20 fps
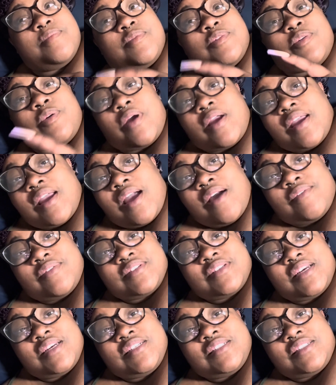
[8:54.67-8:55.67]
great
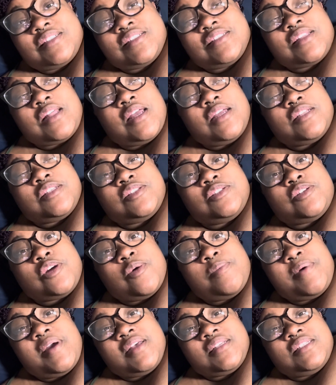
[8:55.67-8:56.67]
conversation, like
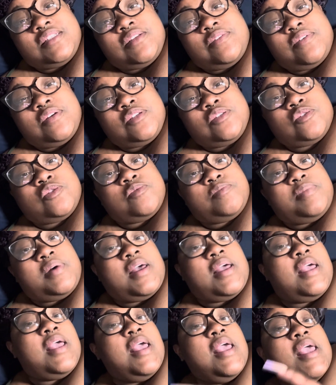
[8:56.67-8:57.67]
dope ass individual.
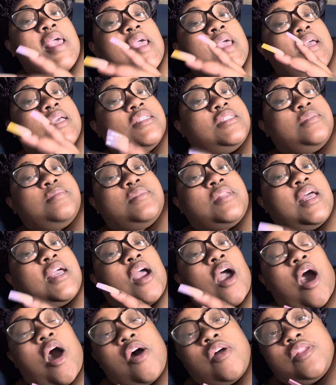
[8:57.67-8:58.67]
But it seems
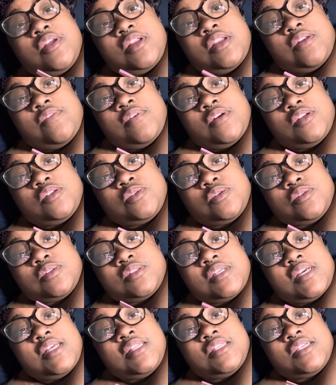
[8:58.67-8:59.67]
like all the
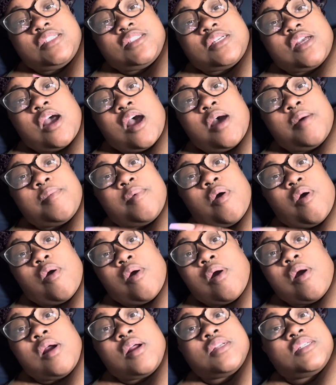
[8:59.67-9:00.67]
individuals in the shop
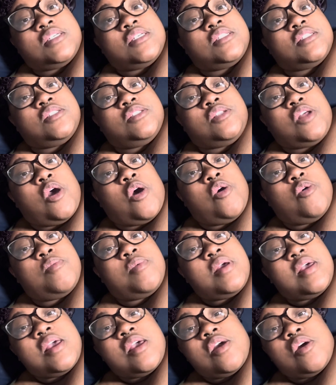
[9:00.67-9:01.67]
are just dope,
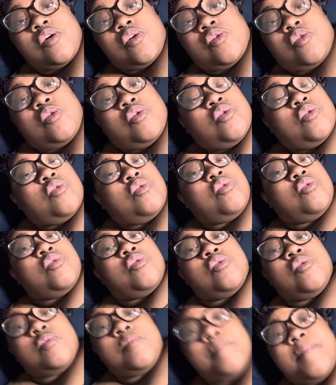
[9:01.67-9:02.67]
cool,
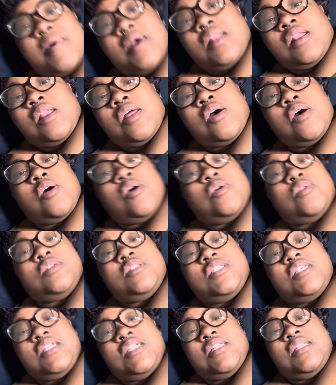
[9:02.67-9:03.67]
mellow,
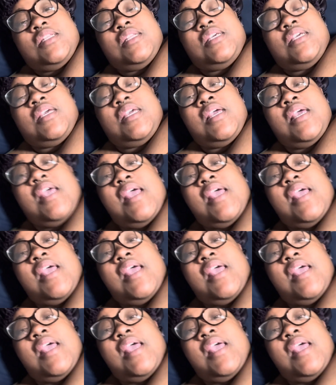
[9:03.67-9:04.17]
chilling